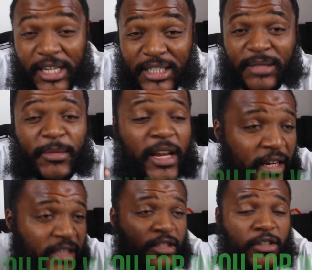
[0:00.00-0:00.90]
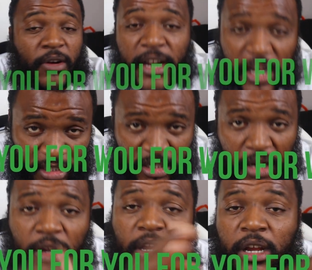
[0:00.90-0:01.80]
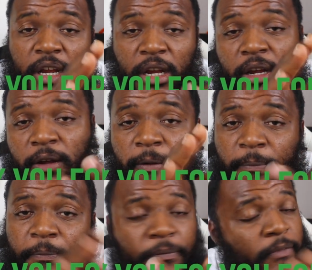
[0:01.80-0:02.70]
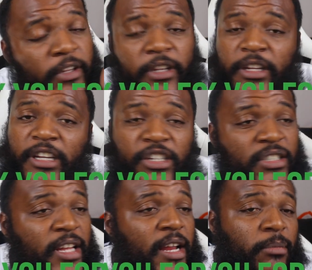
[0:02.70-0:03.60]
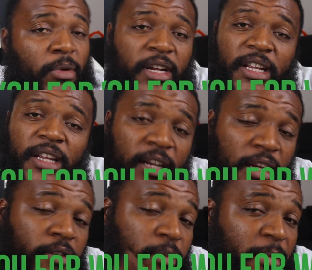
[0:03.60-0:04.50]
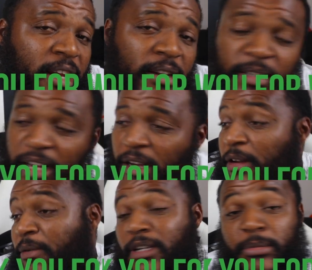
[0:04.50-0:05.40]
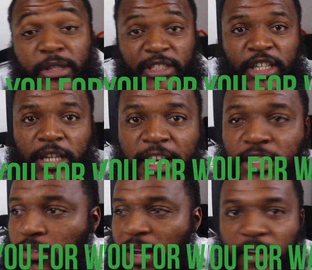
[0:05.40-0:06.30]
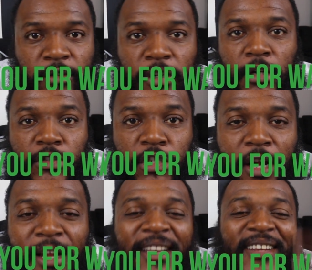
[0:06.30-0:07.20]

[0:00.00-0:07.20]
us, man, this is a great ass song. Did your thing, boy. Love you, man. Y'all, anyways, but shit, like, subscribe for you. Go, sorry.